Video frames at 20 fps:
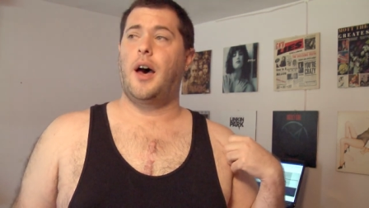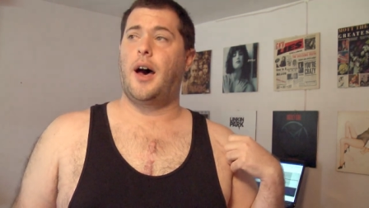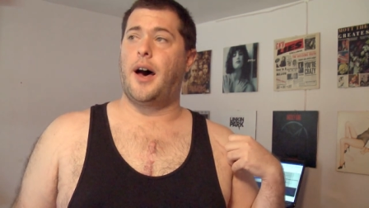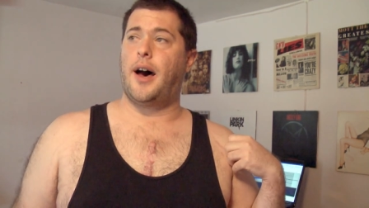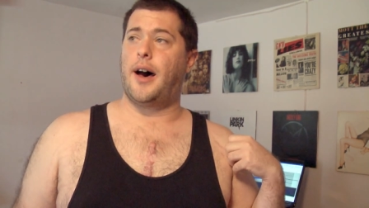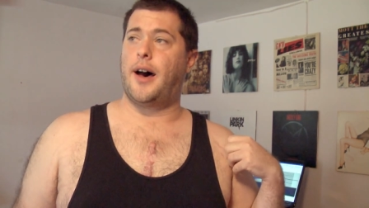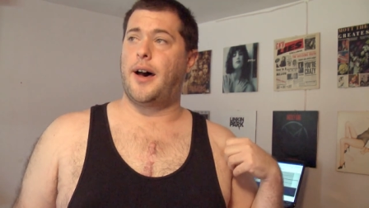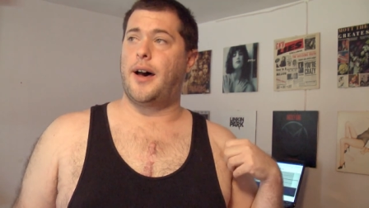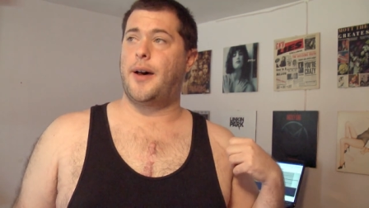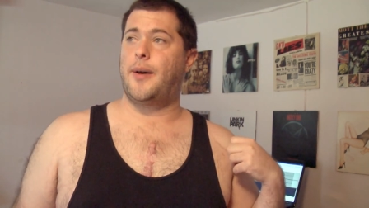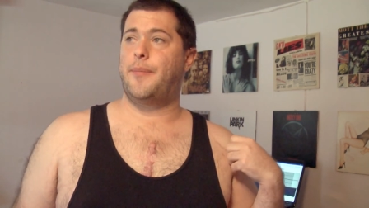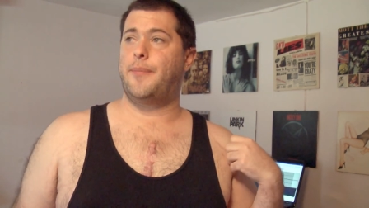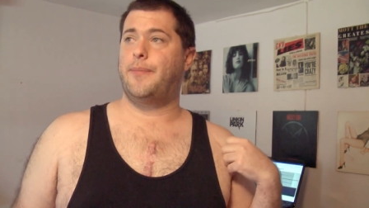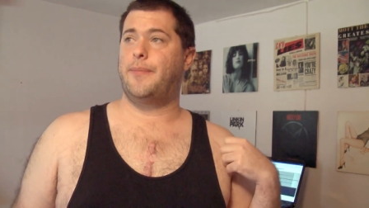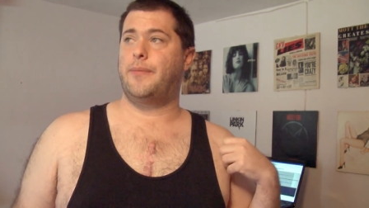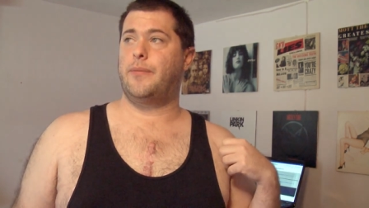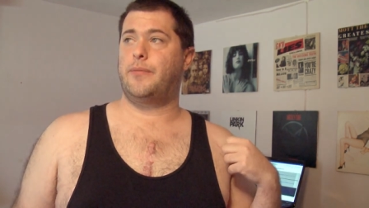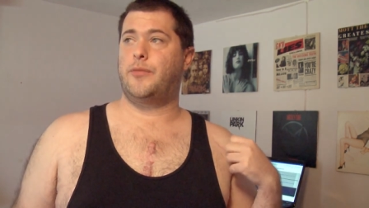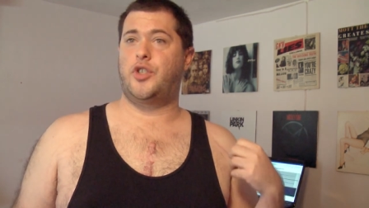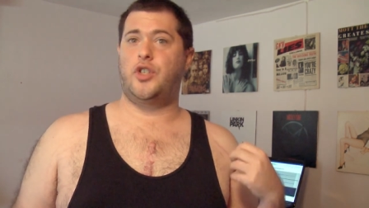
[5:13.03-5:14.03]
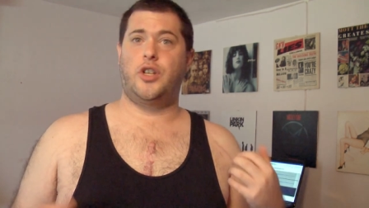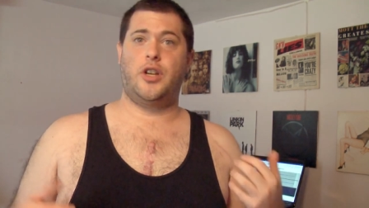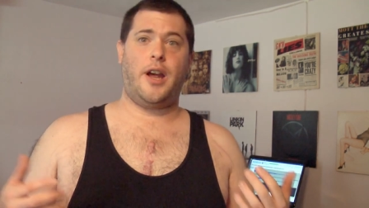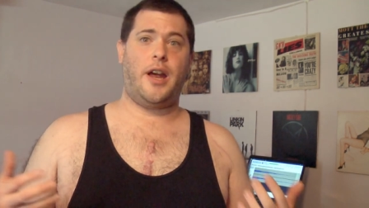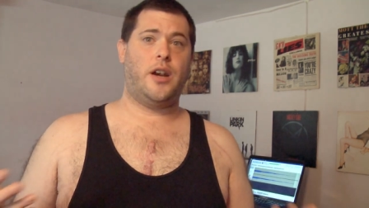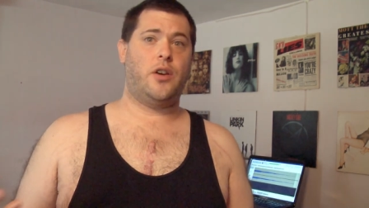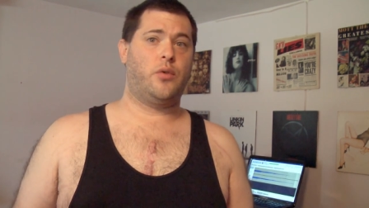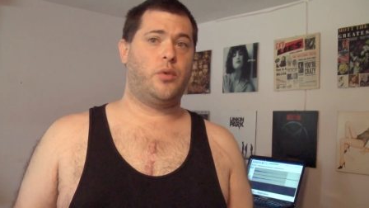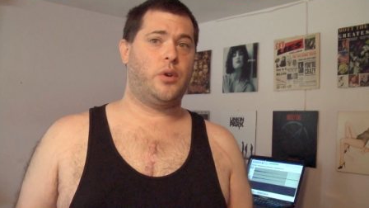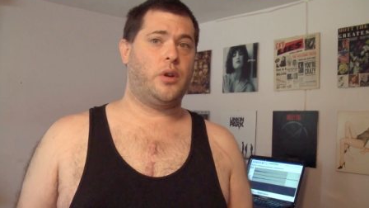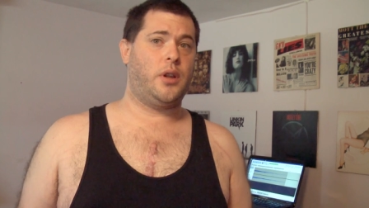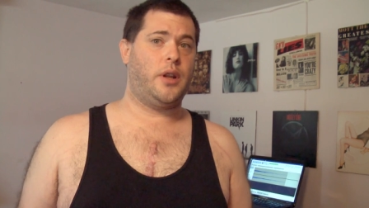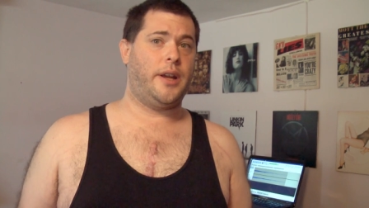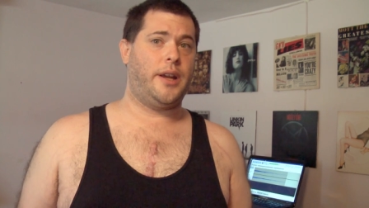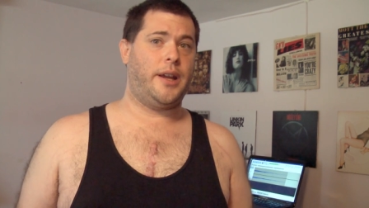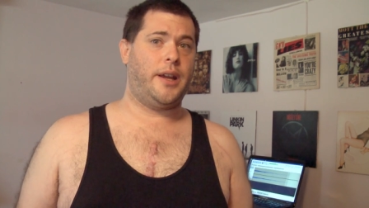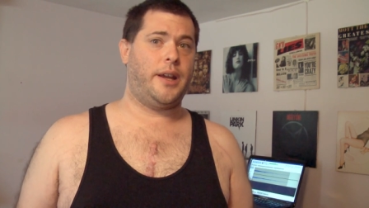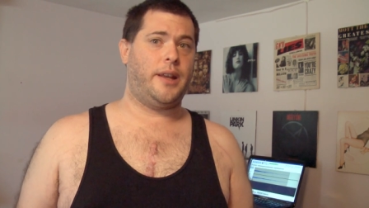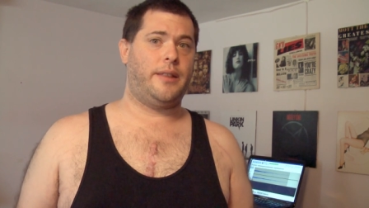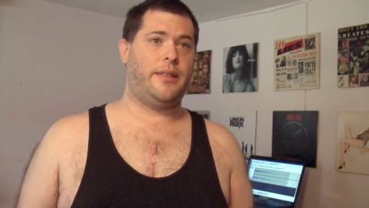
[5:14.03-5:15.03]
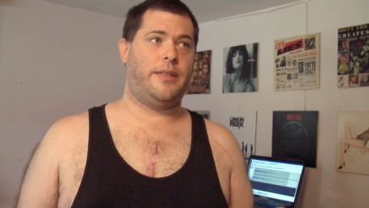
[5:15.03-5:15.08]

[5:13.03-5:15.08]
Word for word: Um, generally,